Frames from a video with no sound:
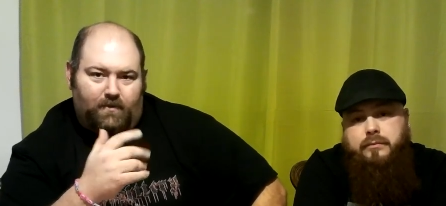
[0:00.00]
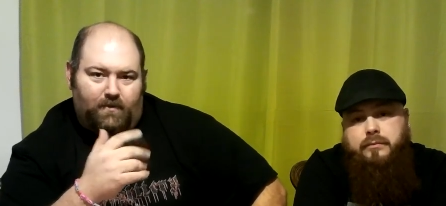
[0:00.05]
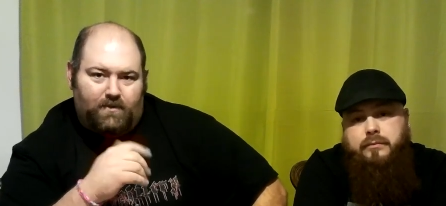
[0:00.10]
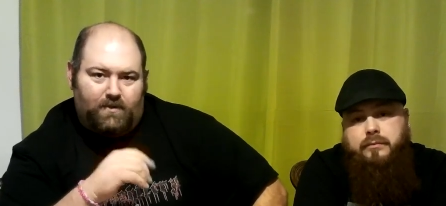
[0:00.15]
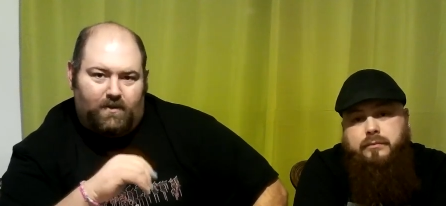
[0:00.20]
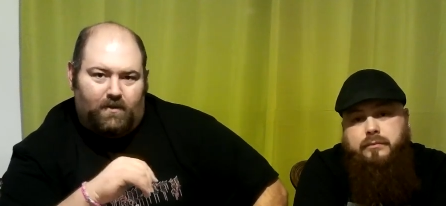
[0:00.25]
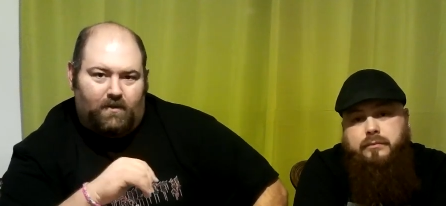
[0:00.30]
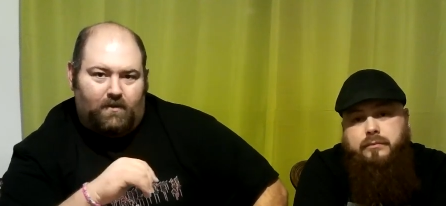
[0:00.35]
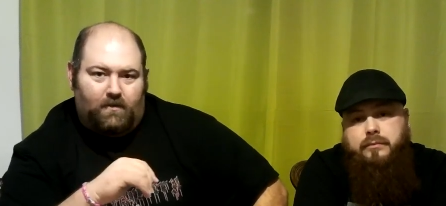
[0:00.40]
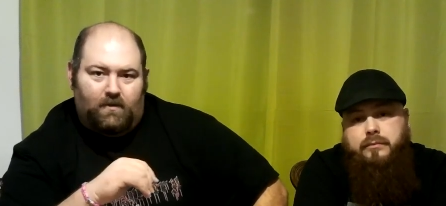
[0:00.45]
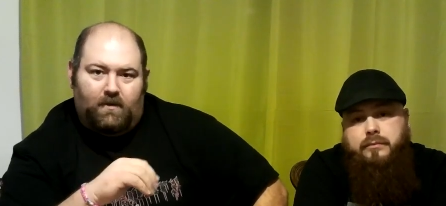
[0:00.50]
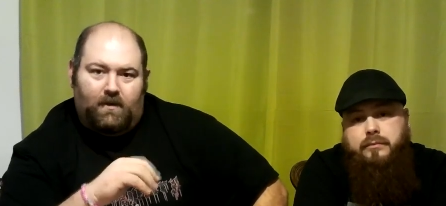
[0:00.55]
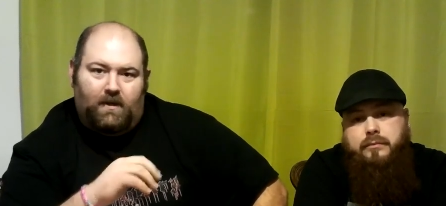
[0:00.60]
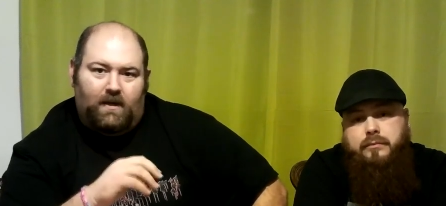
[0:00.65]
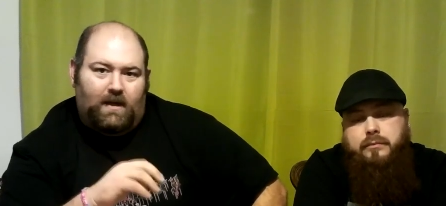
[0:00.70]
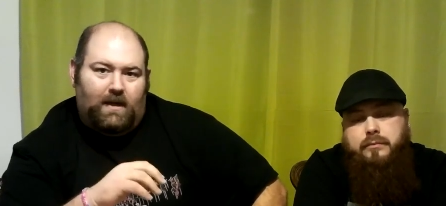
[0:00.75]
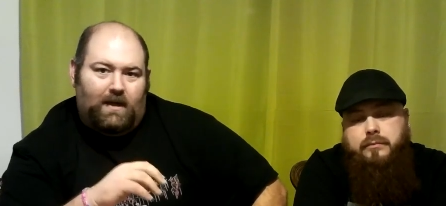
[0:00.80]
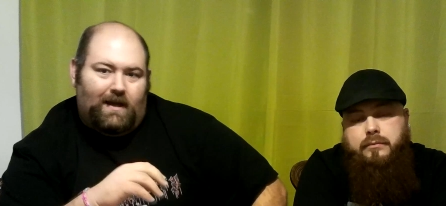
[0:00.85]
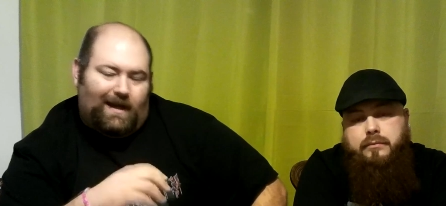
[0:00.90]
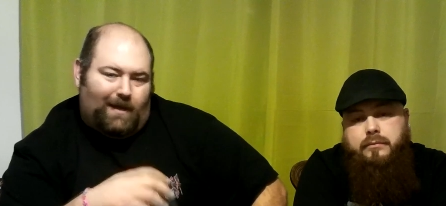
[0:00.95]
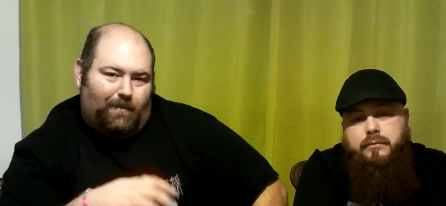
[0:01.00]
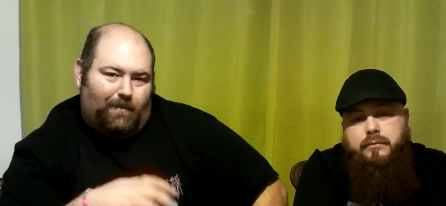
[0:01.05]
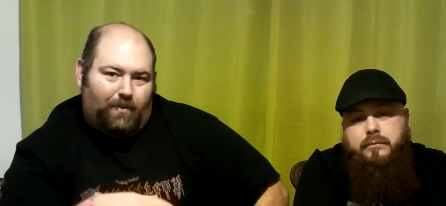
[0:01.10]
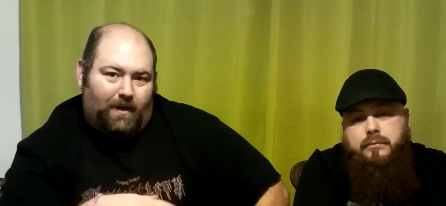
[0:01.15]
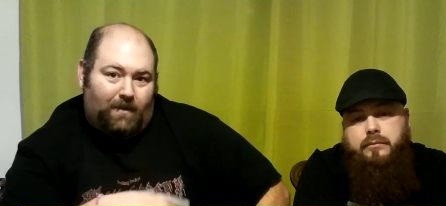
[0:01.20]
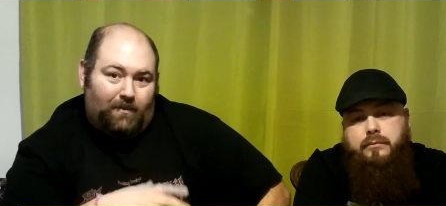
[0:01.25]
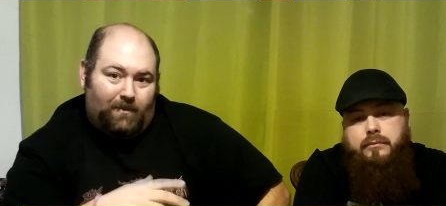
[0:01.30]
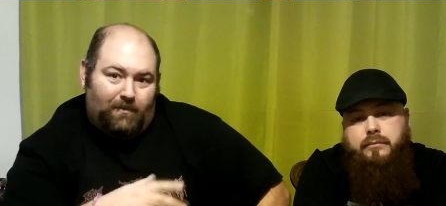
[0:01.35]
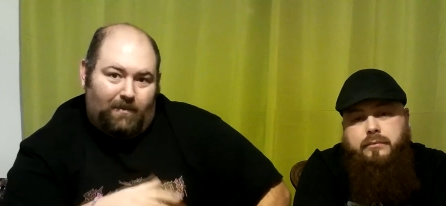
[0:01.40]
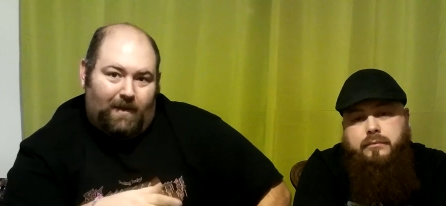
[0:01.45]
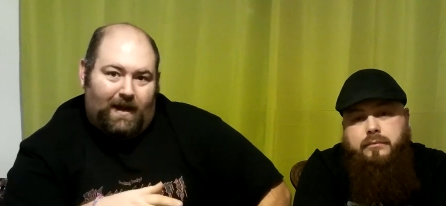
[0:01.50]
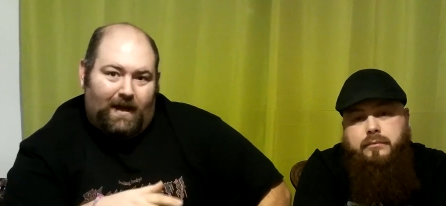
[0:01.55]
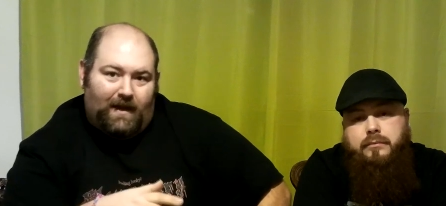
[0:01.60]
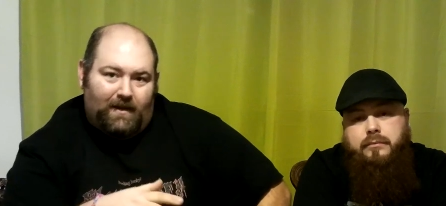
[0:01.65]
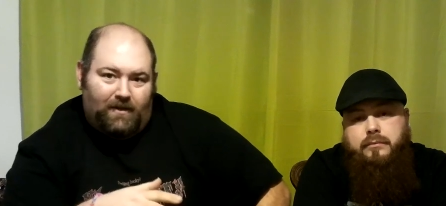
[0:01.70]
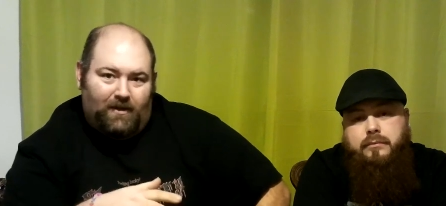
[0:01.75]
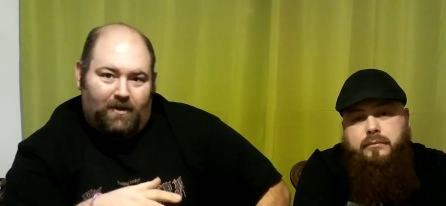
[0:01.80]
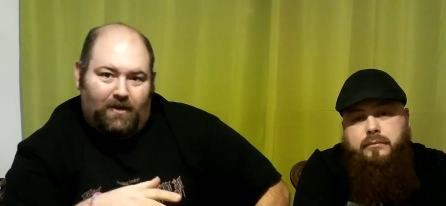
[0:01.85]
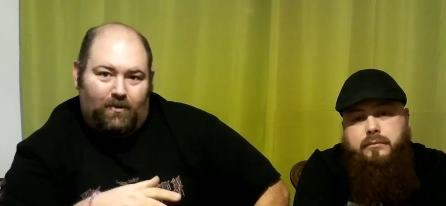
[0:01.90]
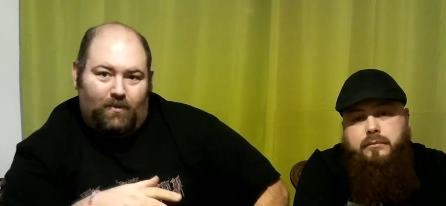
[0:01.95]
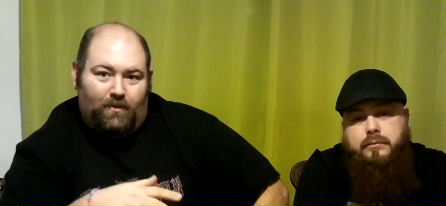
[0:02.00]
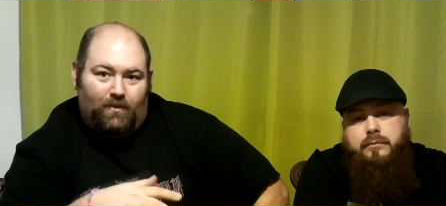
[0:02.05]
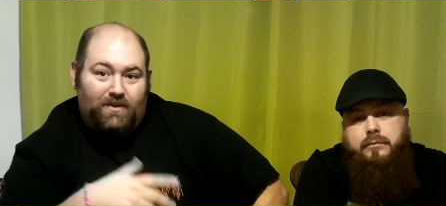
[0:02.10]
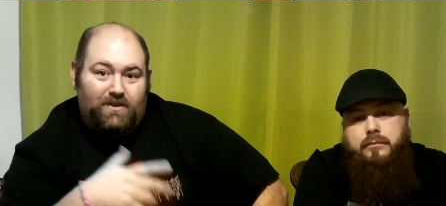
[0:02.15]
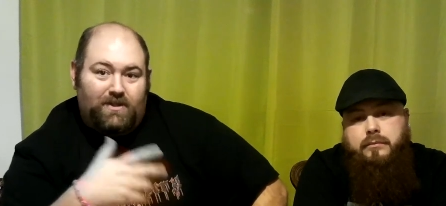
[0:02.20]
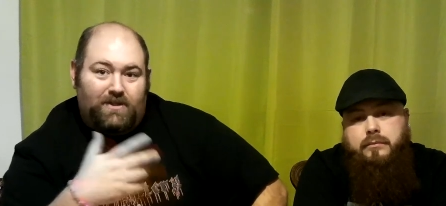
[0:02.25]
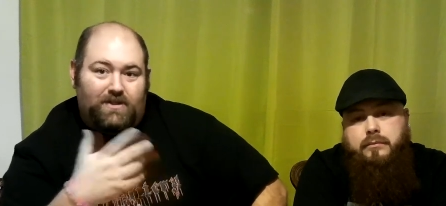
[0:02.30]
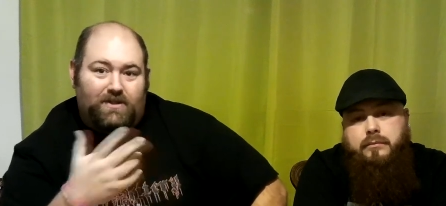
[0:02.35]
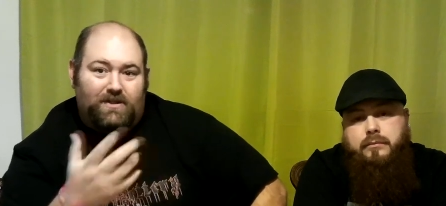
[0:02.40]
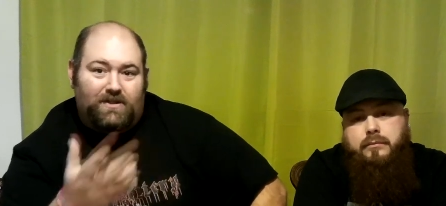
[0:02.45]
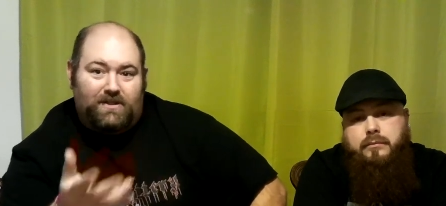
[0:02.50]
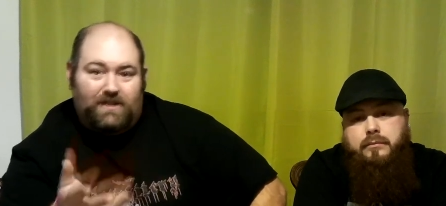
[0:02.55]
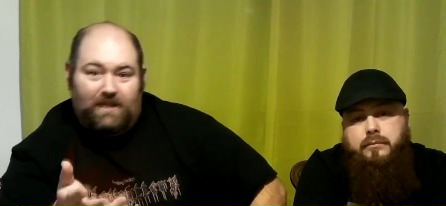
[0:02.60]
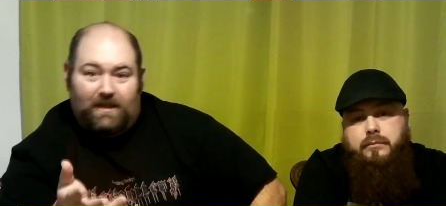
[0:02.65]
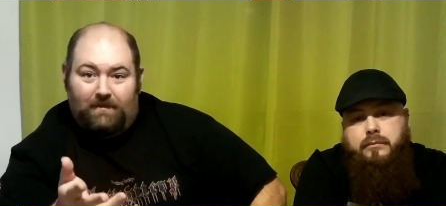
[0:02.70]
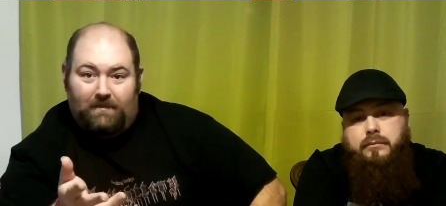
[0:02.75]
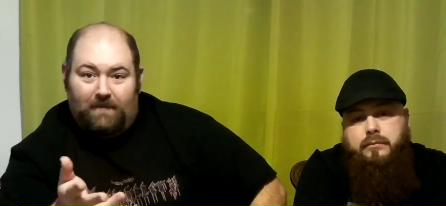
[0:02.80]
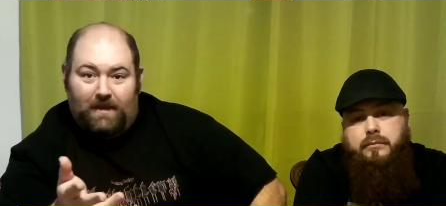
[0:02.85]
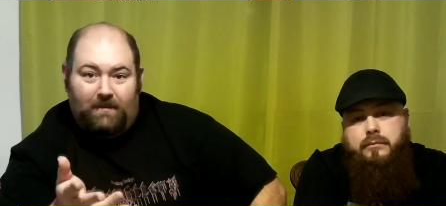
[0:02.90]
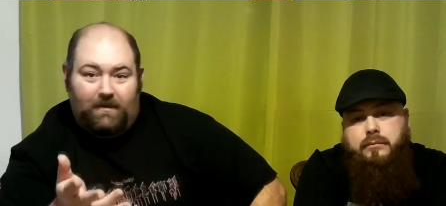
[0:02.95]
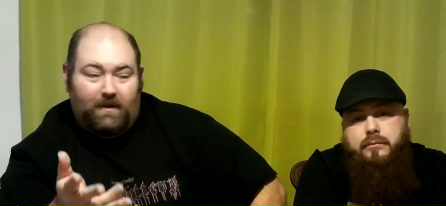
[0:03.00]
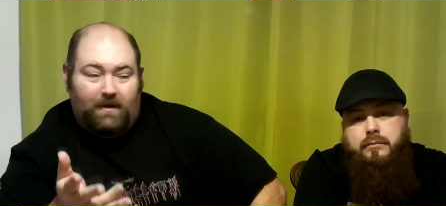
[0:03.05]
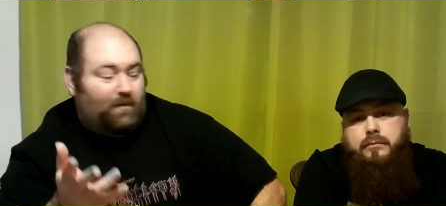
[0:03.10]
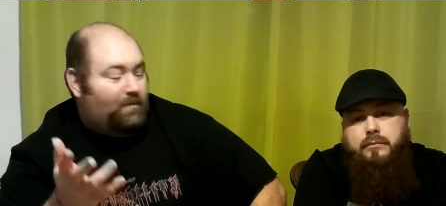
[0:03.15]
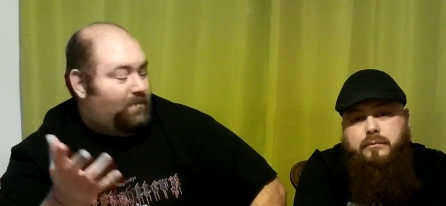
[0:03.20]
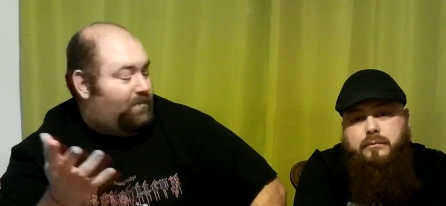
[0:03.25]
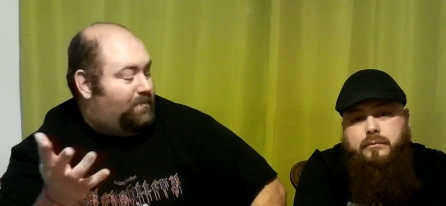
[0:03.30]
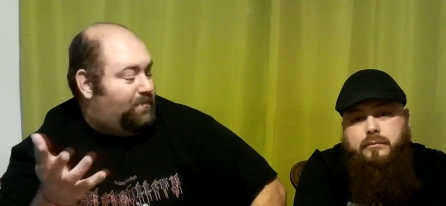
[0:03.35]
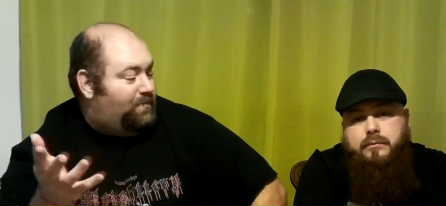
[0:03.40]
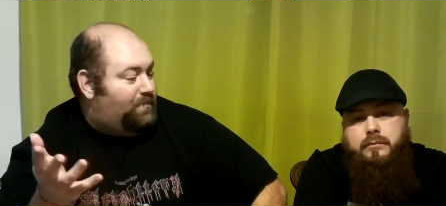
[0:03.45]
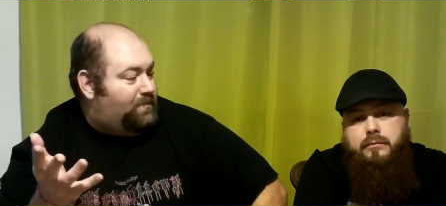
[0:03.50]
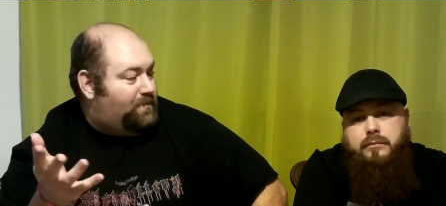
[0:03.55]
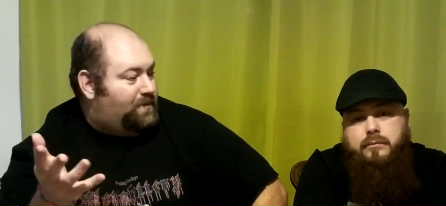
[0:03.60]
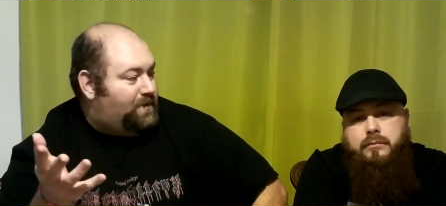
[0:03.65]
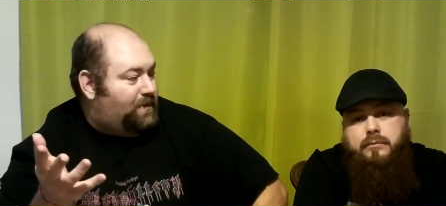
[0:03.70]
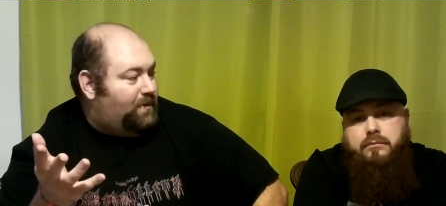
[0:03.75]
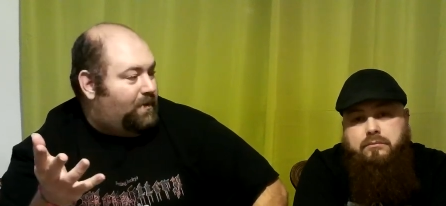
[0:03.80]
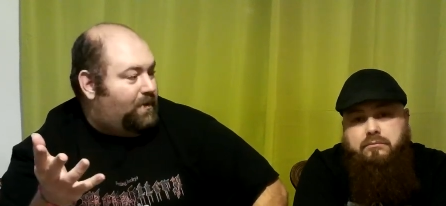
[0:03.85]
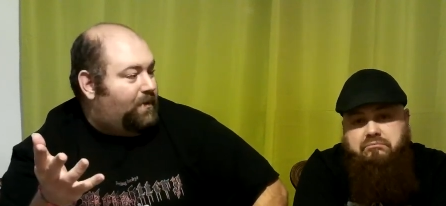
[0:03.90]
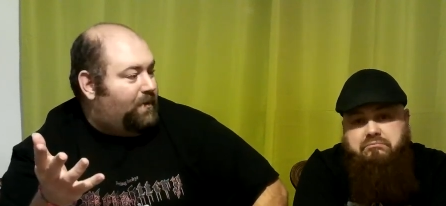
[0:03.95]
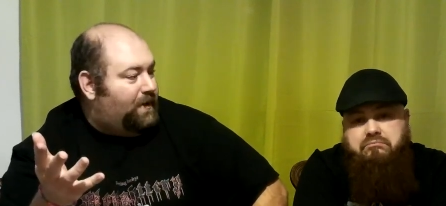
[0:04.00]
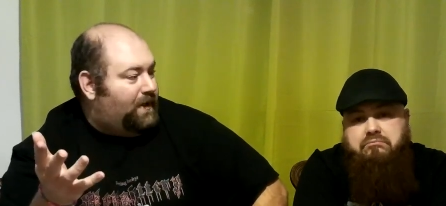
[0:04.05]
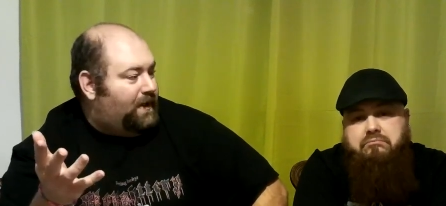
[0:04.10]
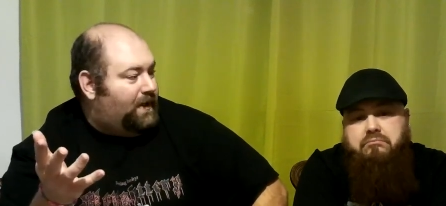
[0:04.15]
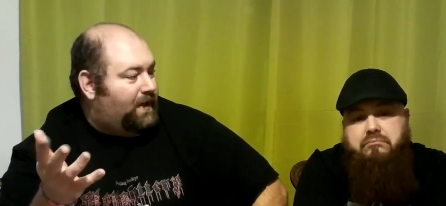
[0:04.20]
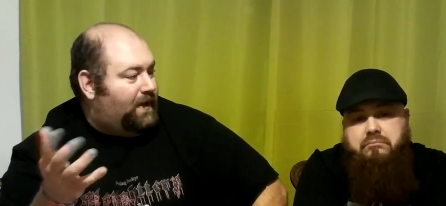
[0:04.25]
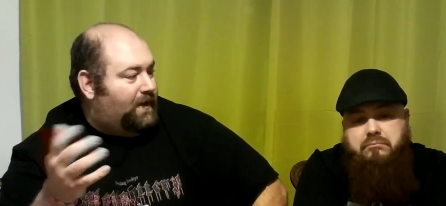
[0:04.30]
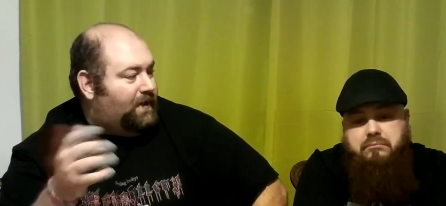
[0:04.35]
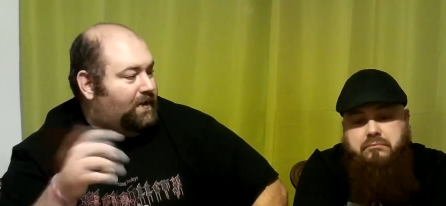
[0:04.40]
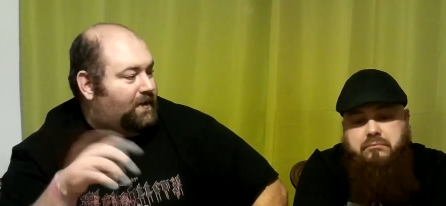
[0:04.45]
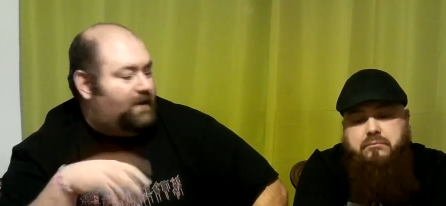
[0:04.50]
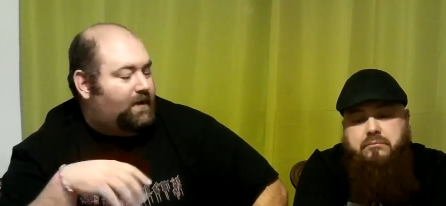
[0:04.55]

Speaker 1: or so, I'll probably buy another one just to see what we get.